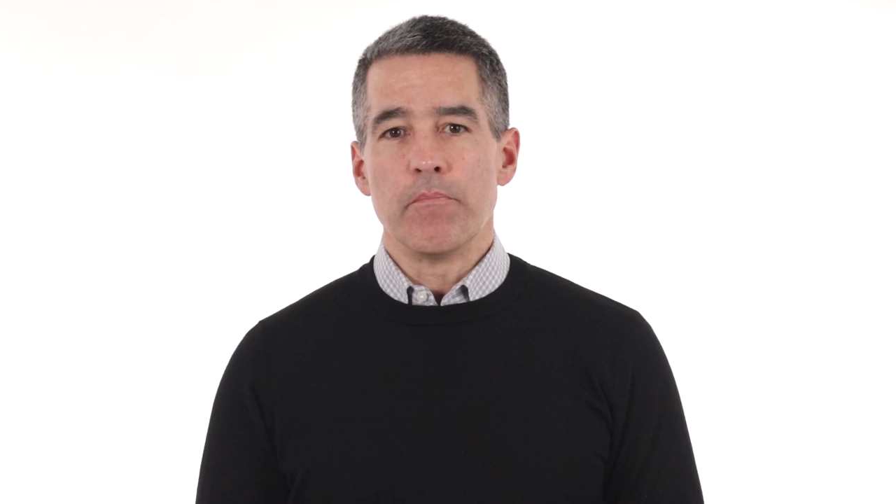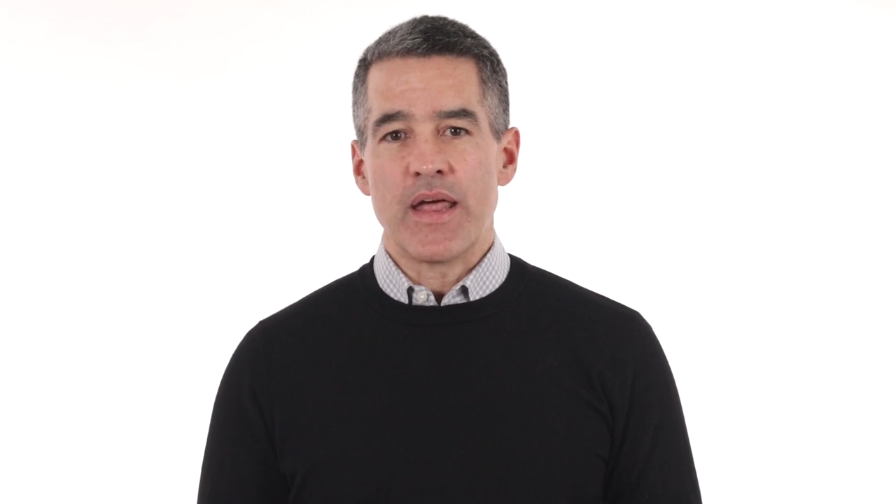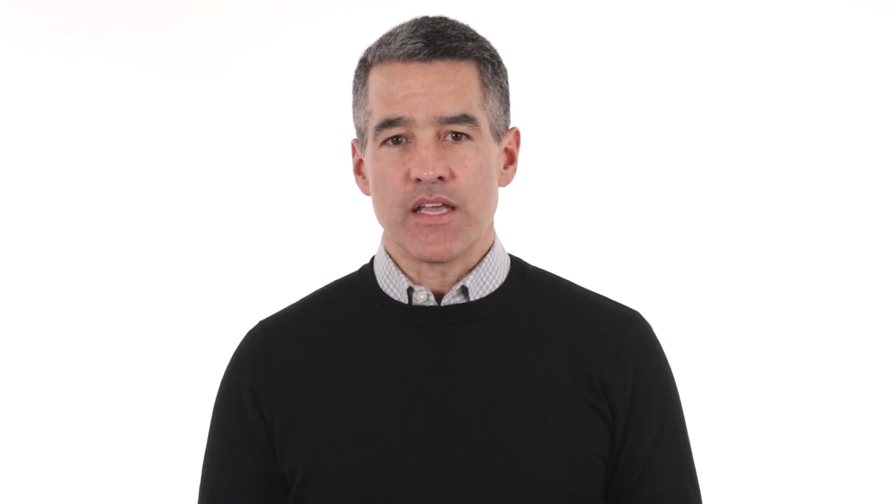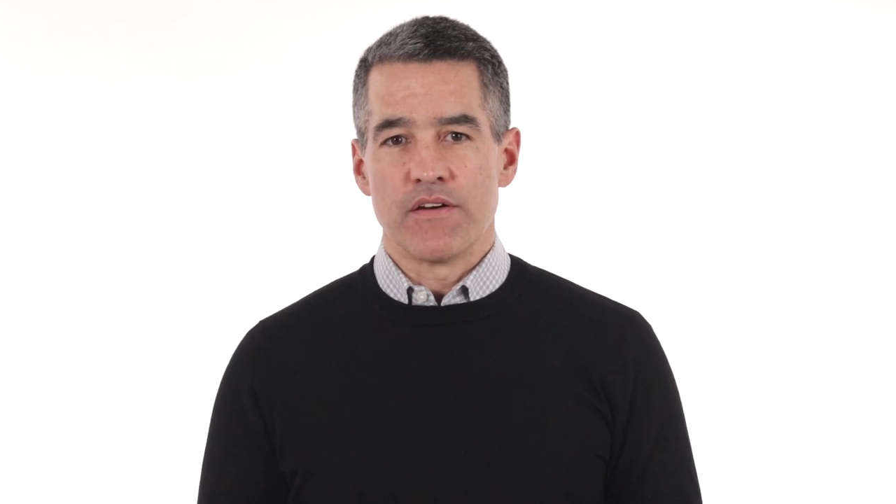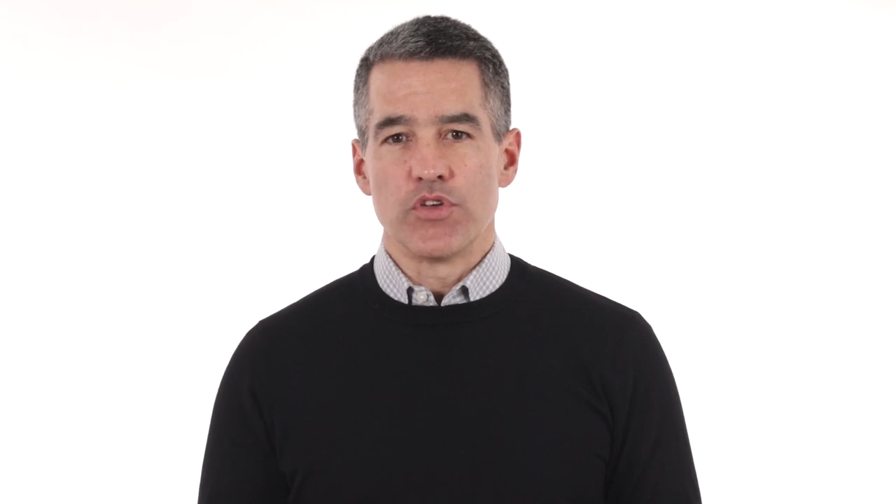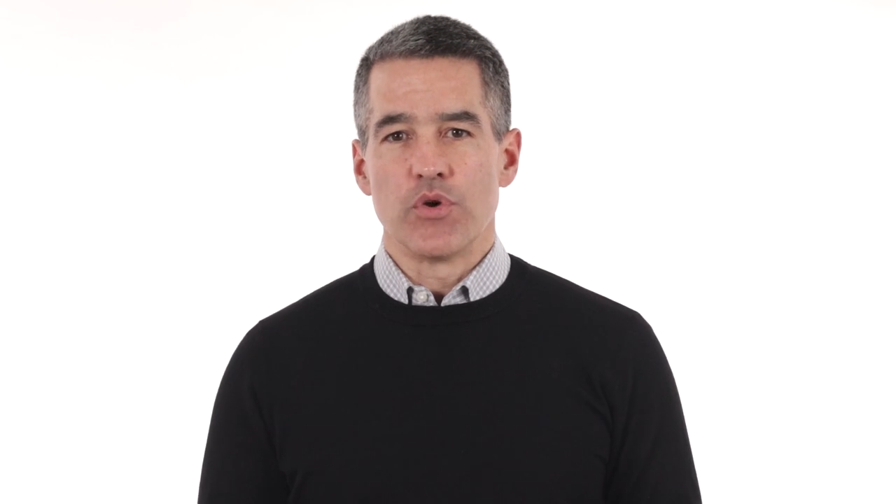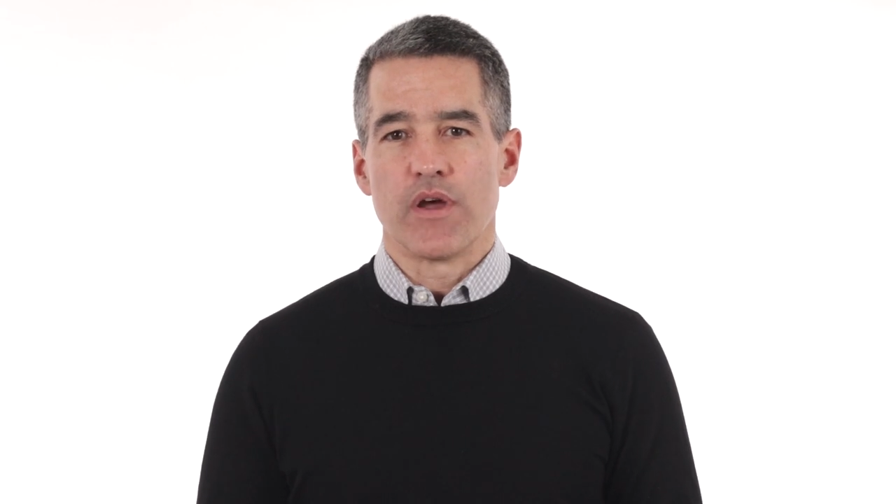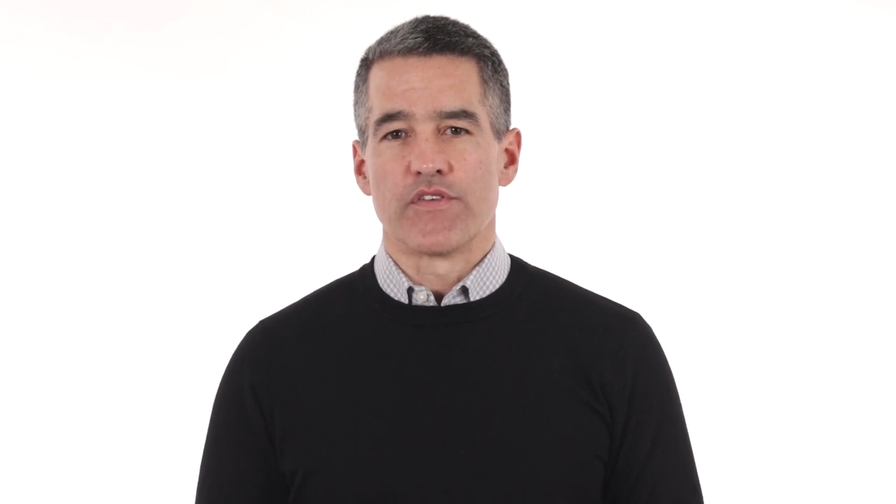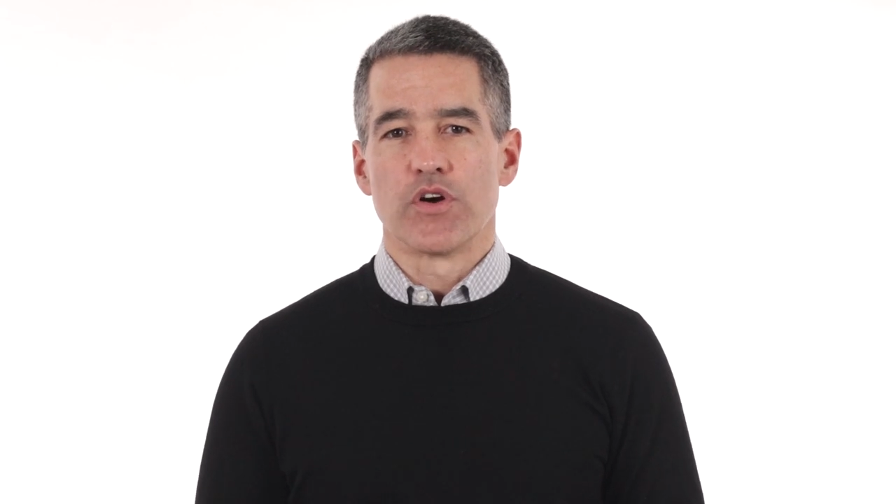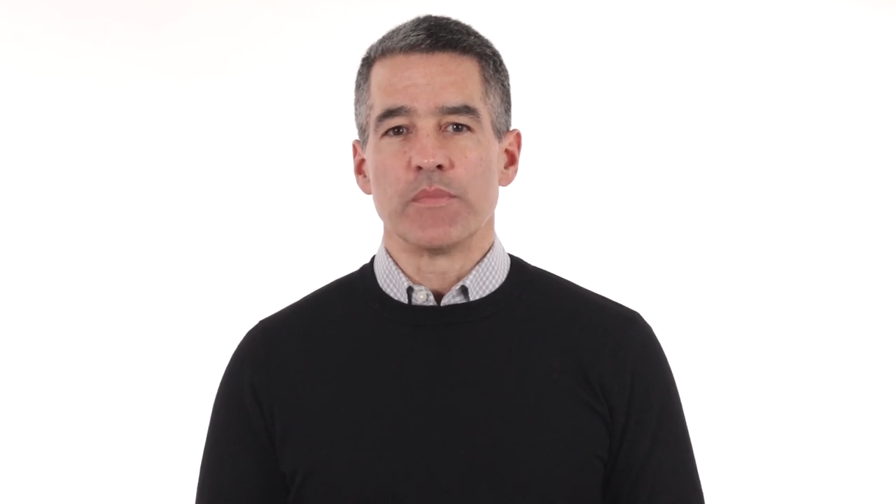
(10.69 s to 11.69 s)
many of you
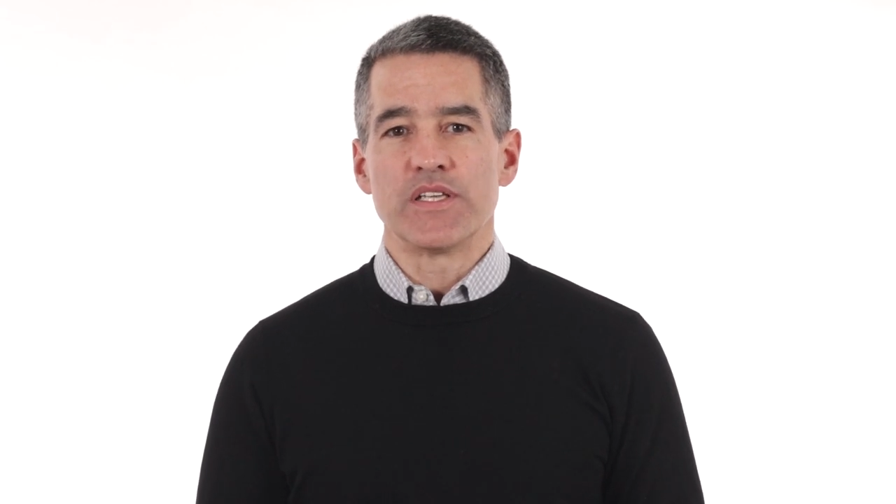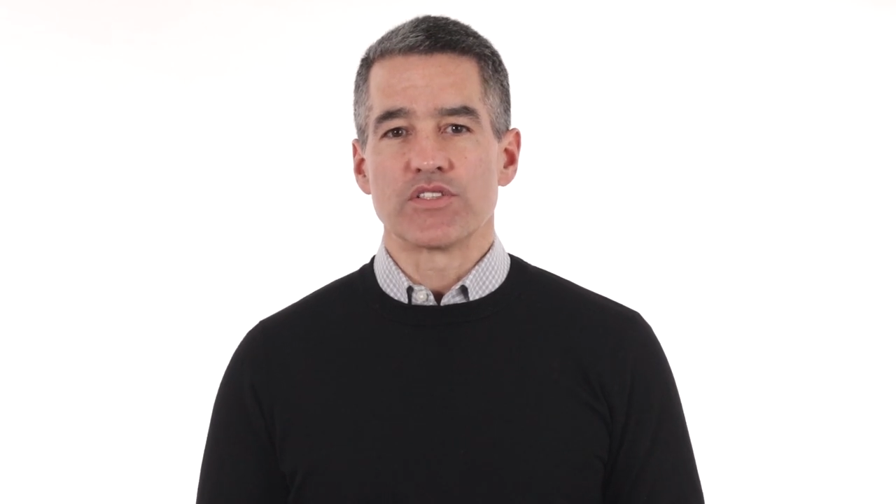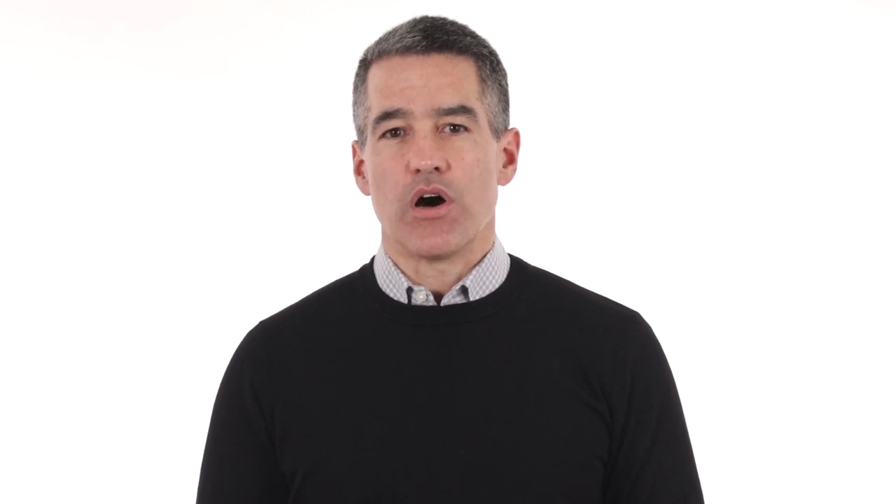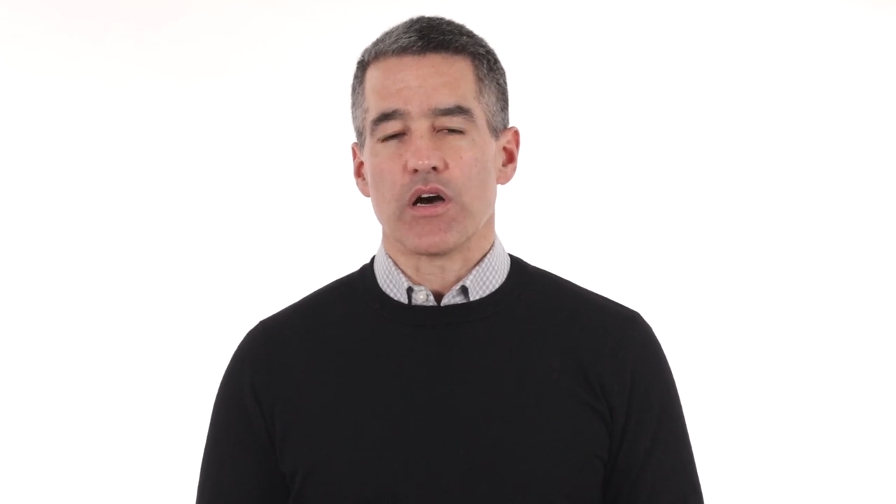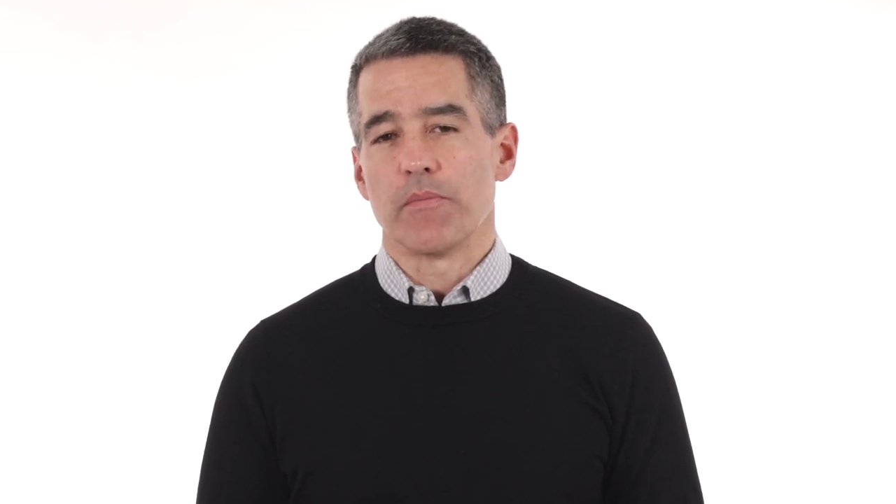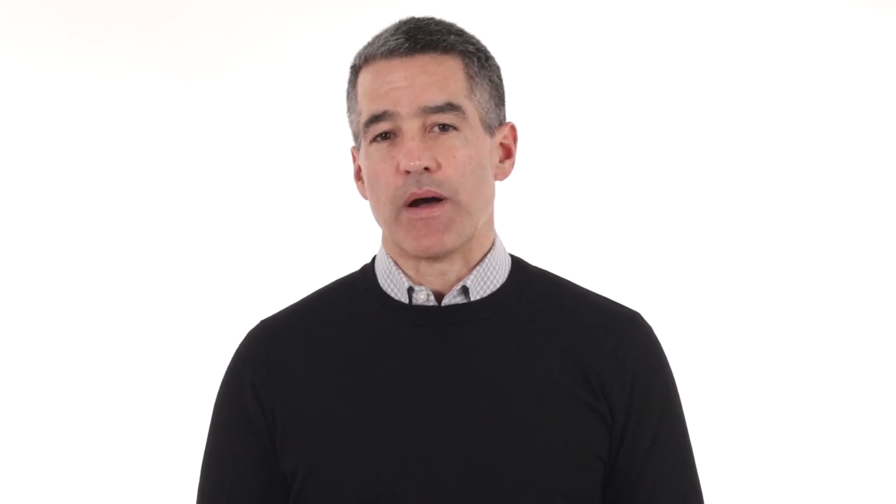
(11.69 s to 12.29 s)
have heard me talk